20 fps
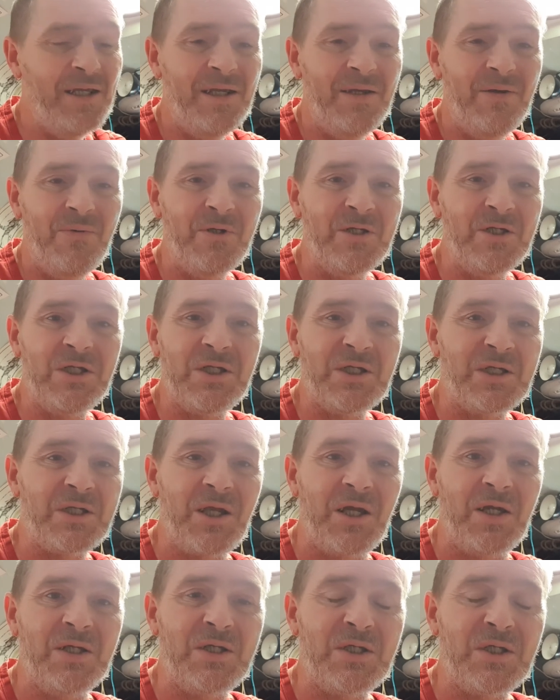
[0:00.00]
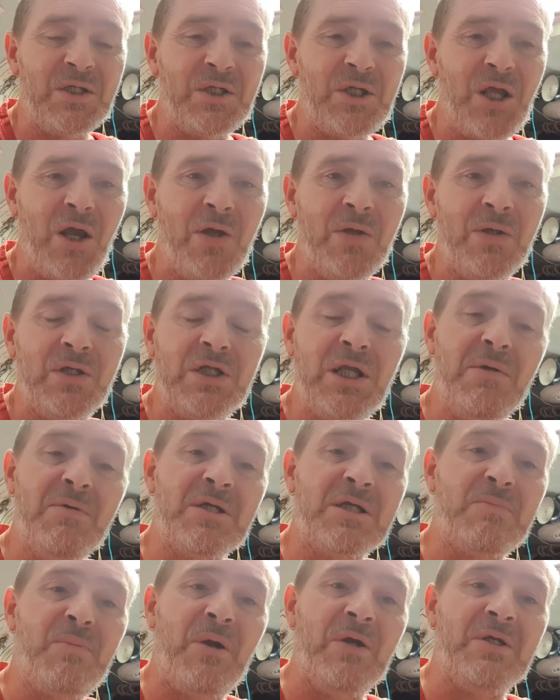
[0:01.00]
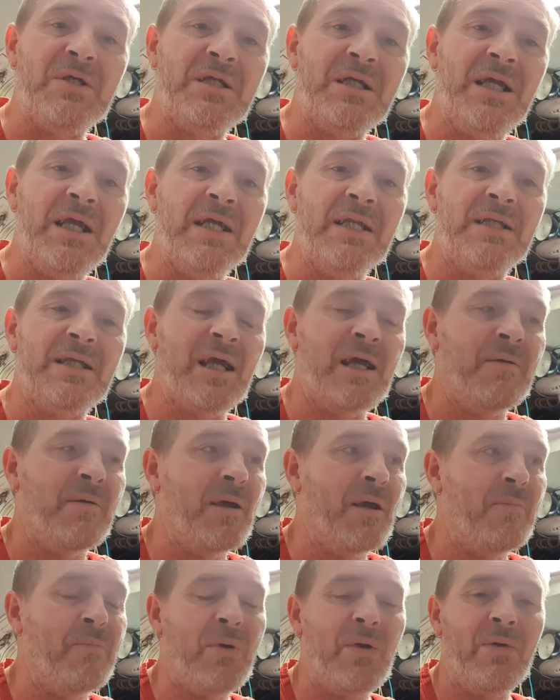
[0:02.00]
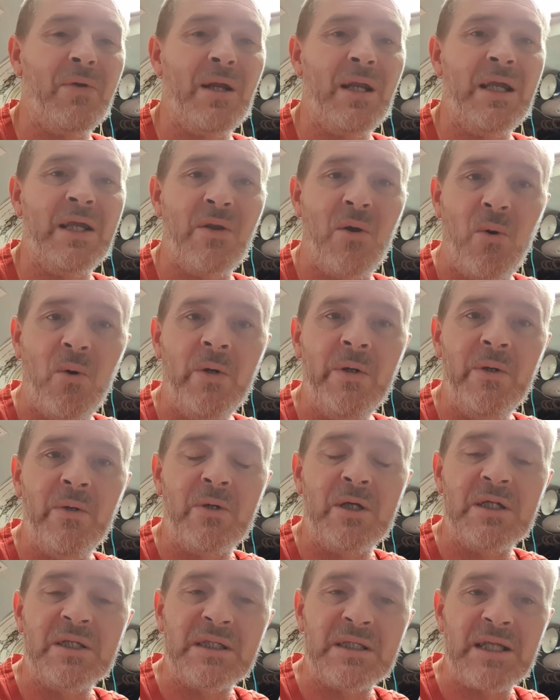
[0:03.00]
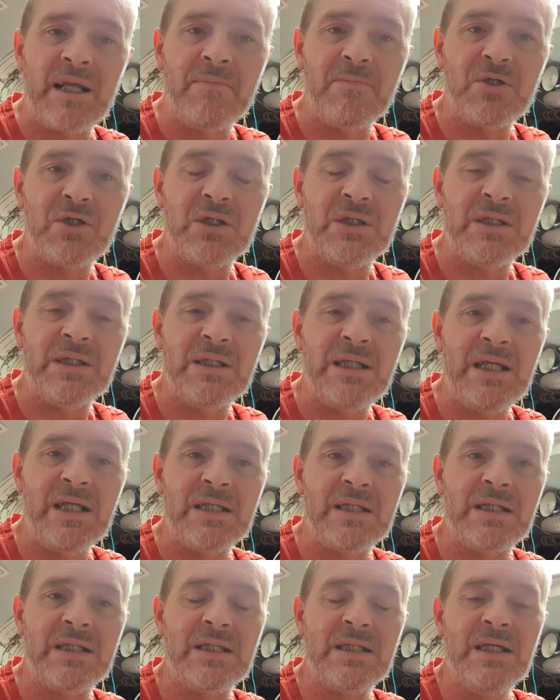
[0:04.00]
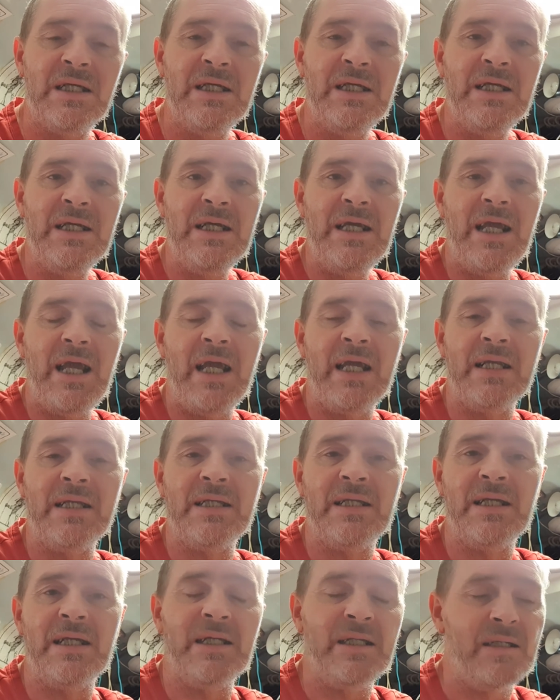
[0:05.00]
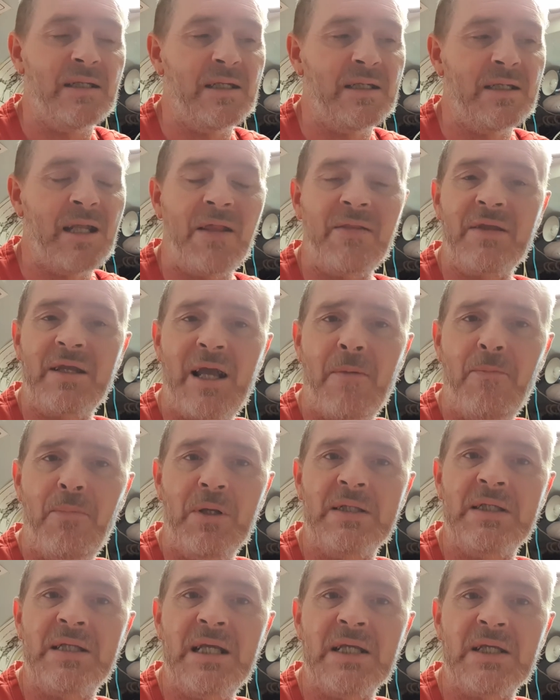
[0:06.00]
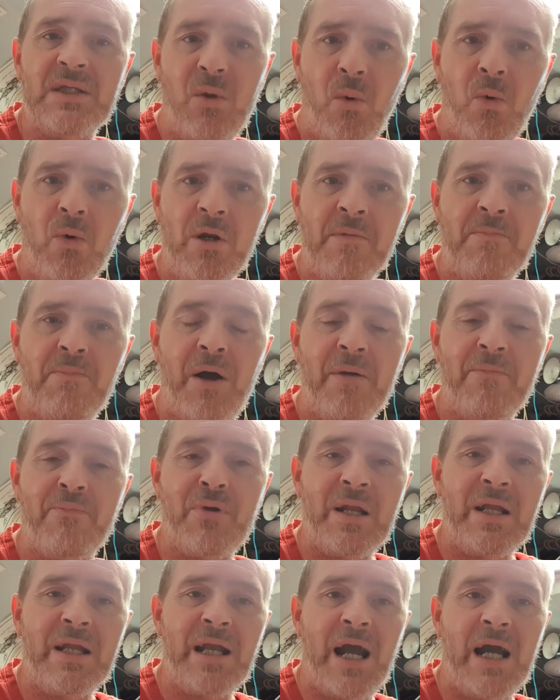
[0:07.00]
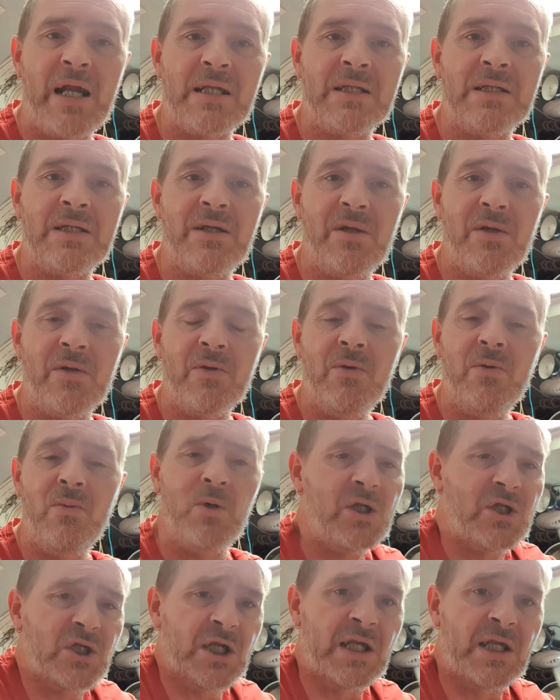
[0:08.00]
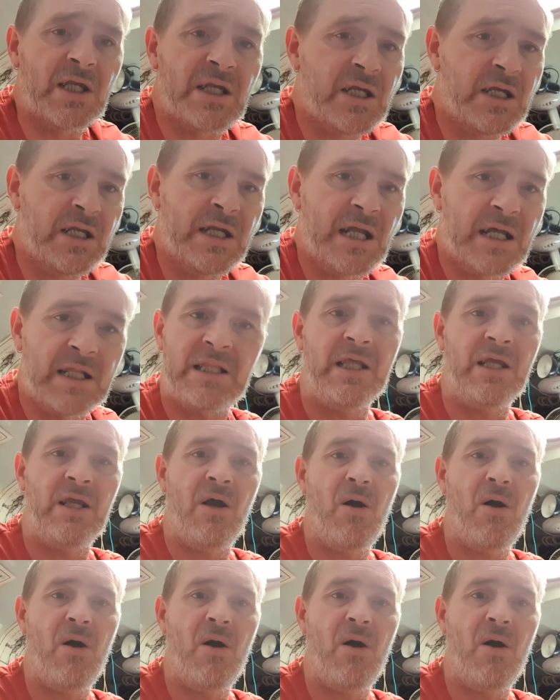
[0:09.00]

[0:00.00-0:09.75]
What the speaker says: Which just goes to show she was supposed to get apparently an oil consumption test and another couple of tests ordered by Brent Carter to do, which she did nothing